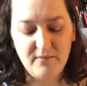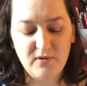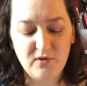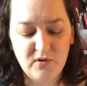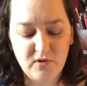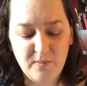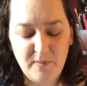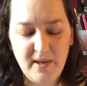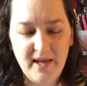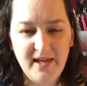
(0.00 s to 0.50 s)

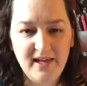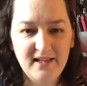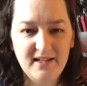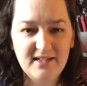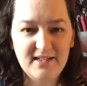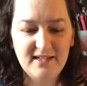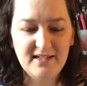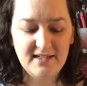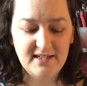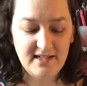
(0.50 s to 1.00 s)
There's a
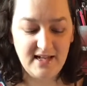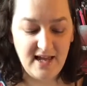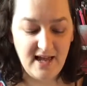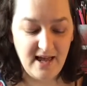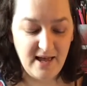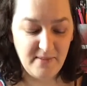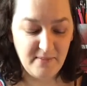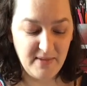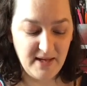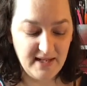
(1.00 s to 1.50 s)
page
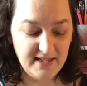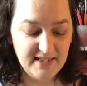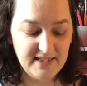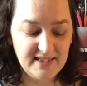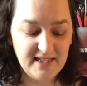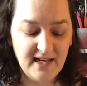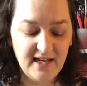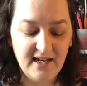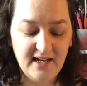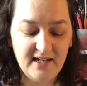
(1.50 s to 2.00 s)

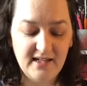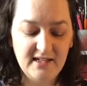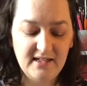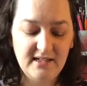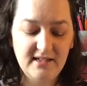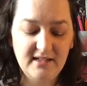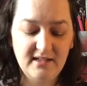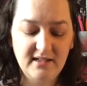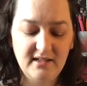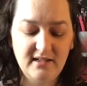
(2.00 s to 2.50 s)
inside,
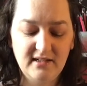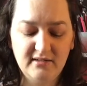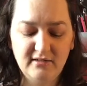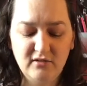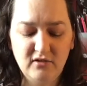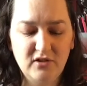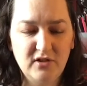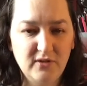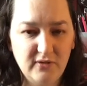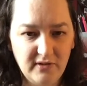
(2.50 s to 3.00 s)
I'll
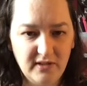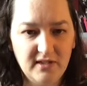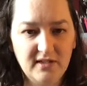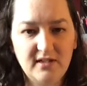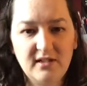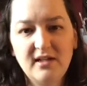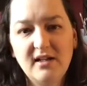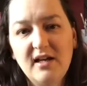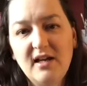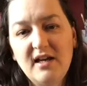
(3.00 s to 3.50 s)
not show you
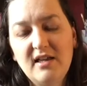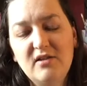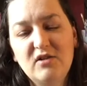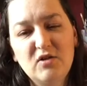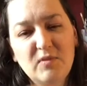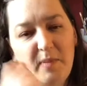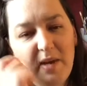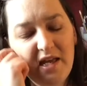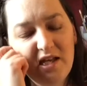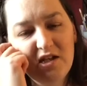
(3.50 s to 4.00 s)
it,
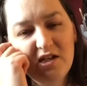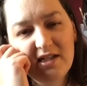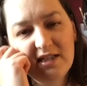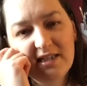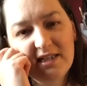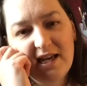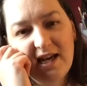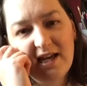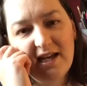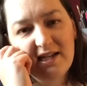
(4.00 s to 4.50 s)
there's a page
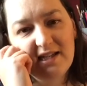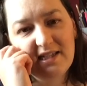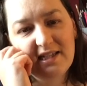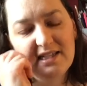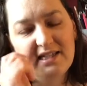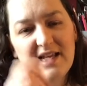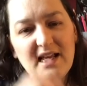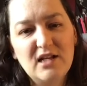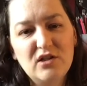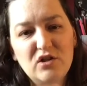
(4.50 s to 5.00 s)
inside
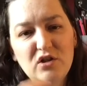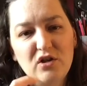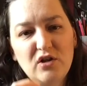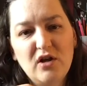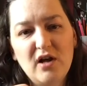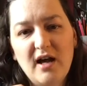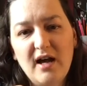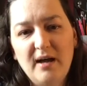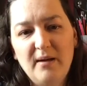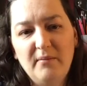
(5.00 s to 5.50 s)
that tells you
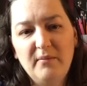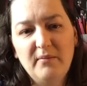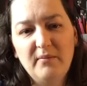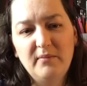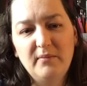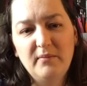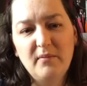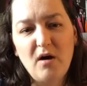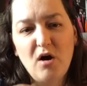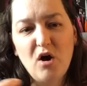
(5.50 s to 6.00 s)

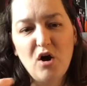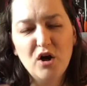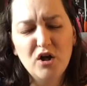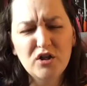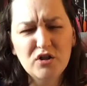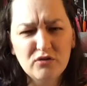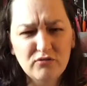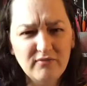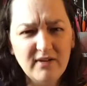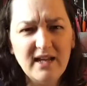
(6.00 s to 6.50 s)
how
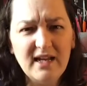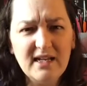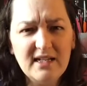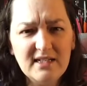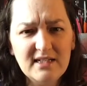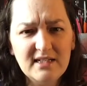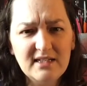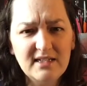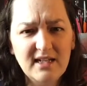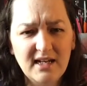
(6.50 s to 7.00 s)
to
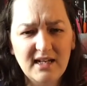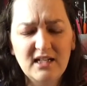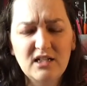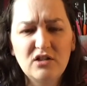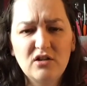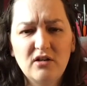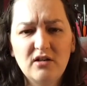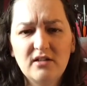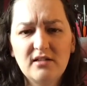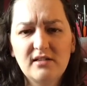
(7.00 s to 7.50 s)
read knitting
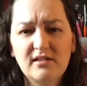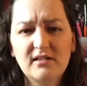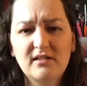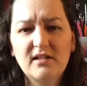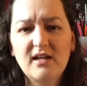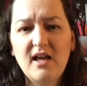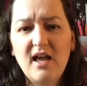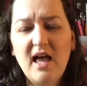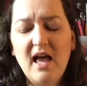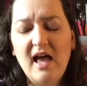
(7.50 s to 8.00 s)
charts,
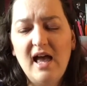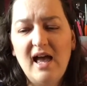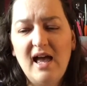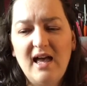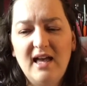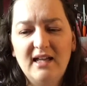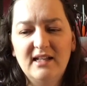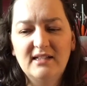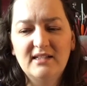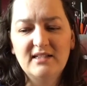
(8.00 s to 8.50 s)

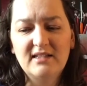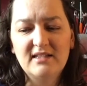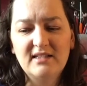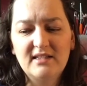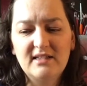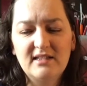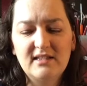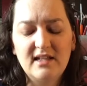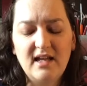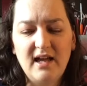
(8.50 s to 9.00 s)

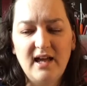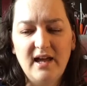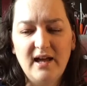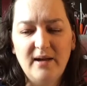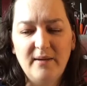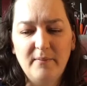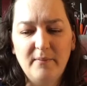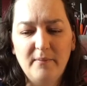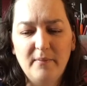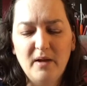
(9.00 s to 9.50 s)
and
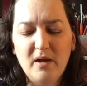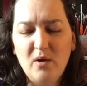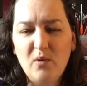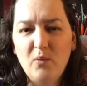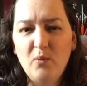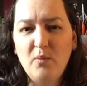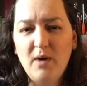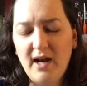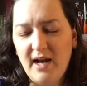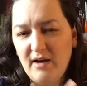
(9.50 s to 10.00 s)

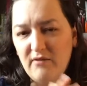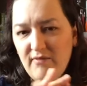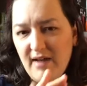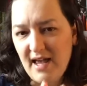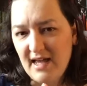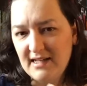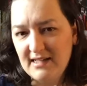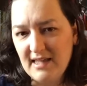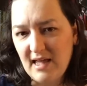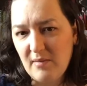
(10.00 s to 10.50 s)
when I
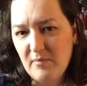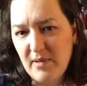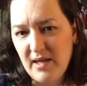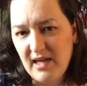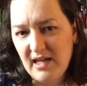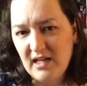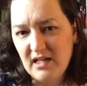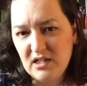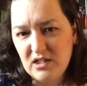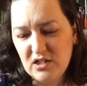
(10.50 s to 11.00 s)
read that
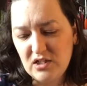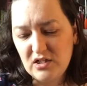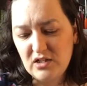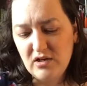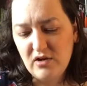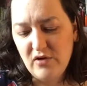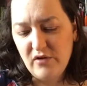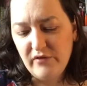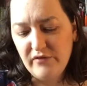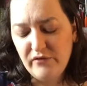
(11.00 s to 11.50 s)
page
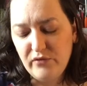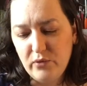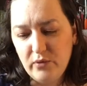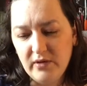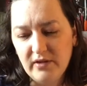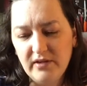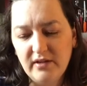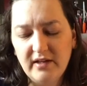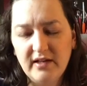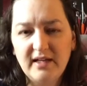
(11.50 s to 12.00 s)

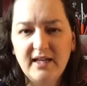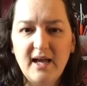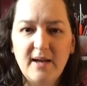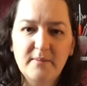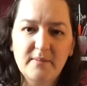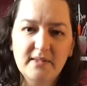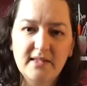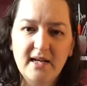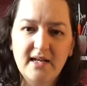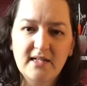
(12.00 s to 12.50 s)
for the
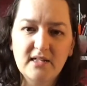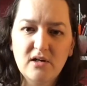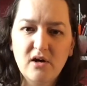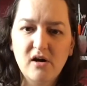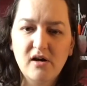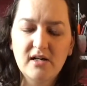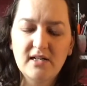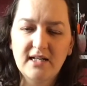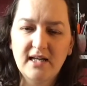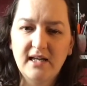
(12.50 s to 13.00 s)
Campside
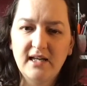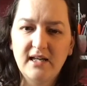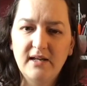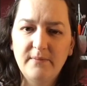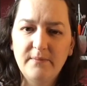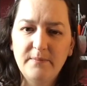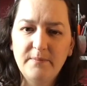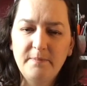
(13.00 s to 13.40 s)
Cardigan,